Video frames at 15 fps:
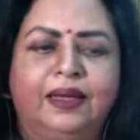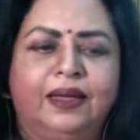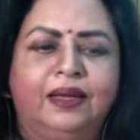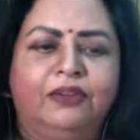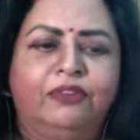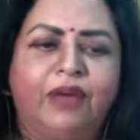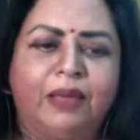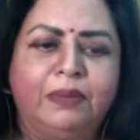
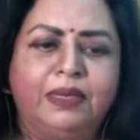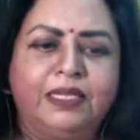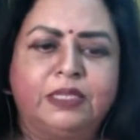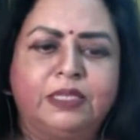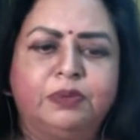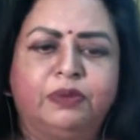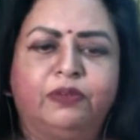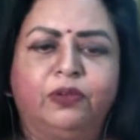5 minutes
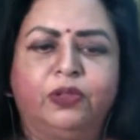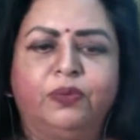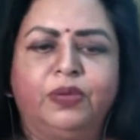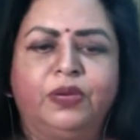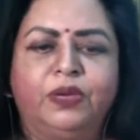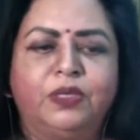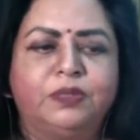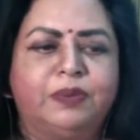before the
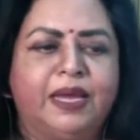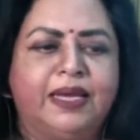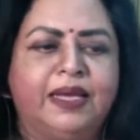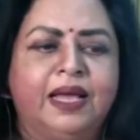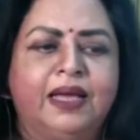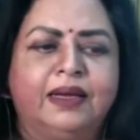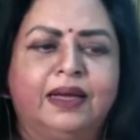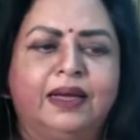video was made,
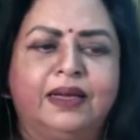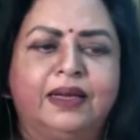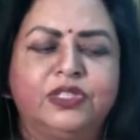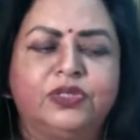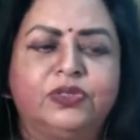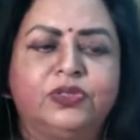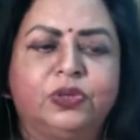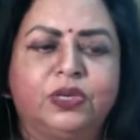Karan
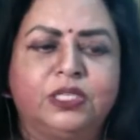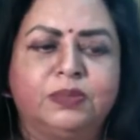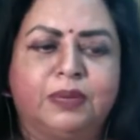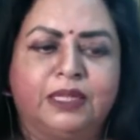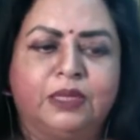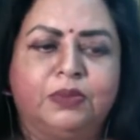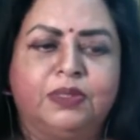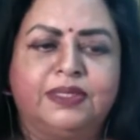Johar's
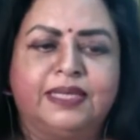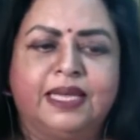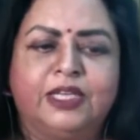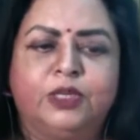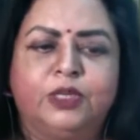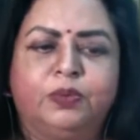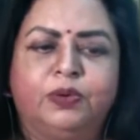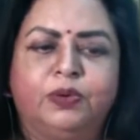mother was there
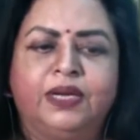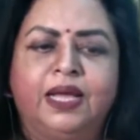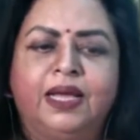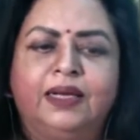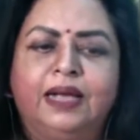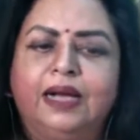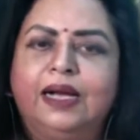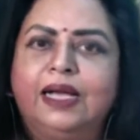to put
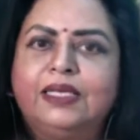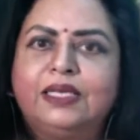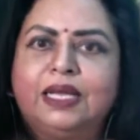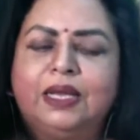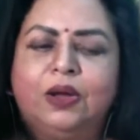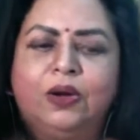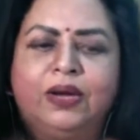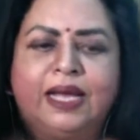Ganga
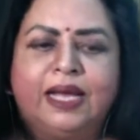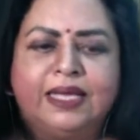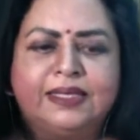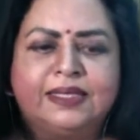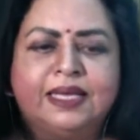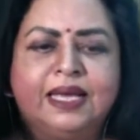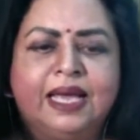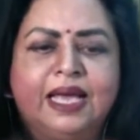Jal on us
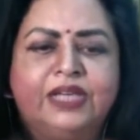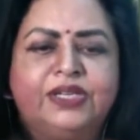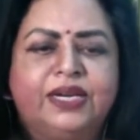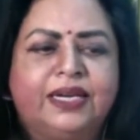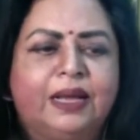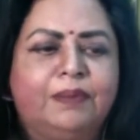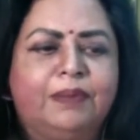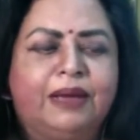as she had
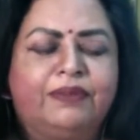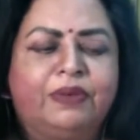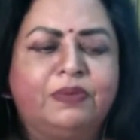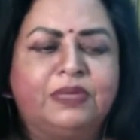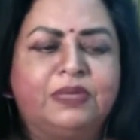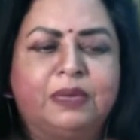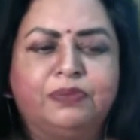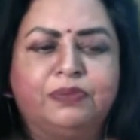come back from
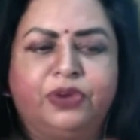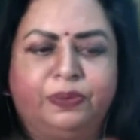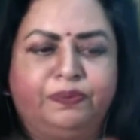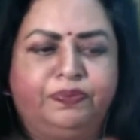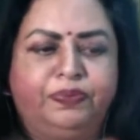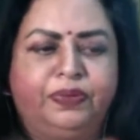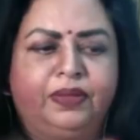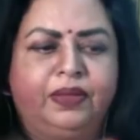some trip.
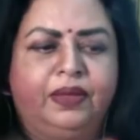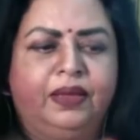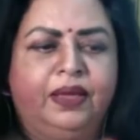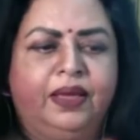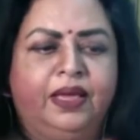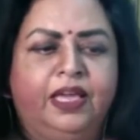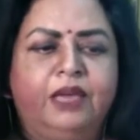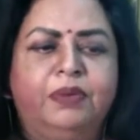
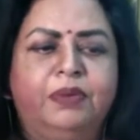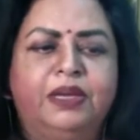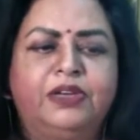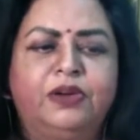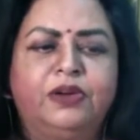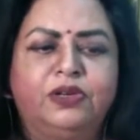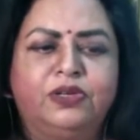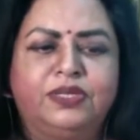He went
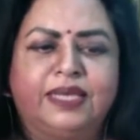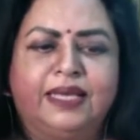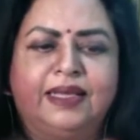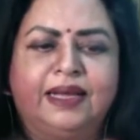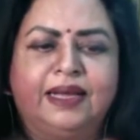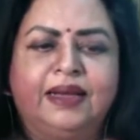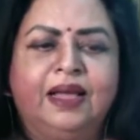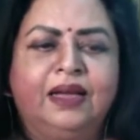on to say
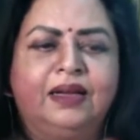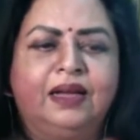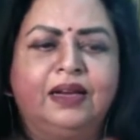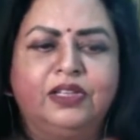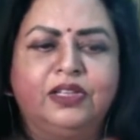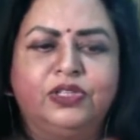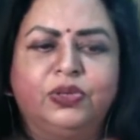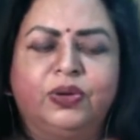that
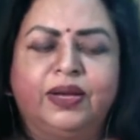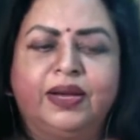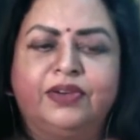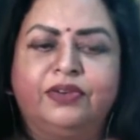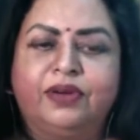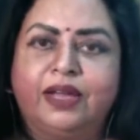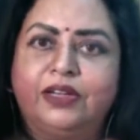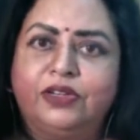Karan Johar had
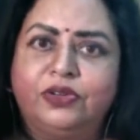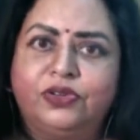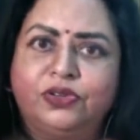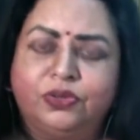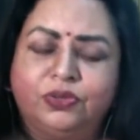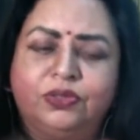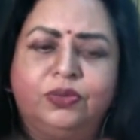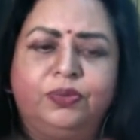tried to
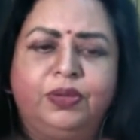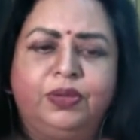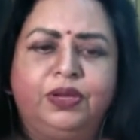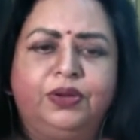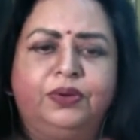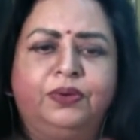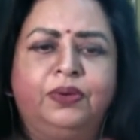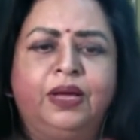shoot the
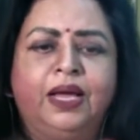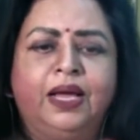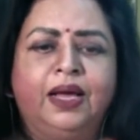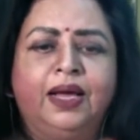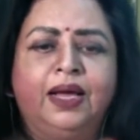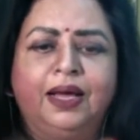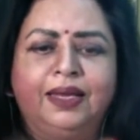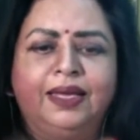video
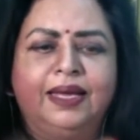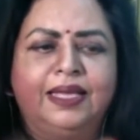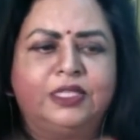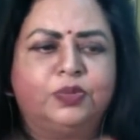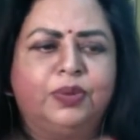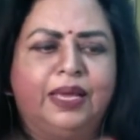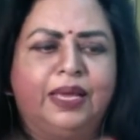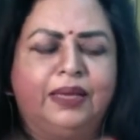earlier as
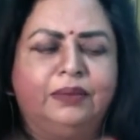well.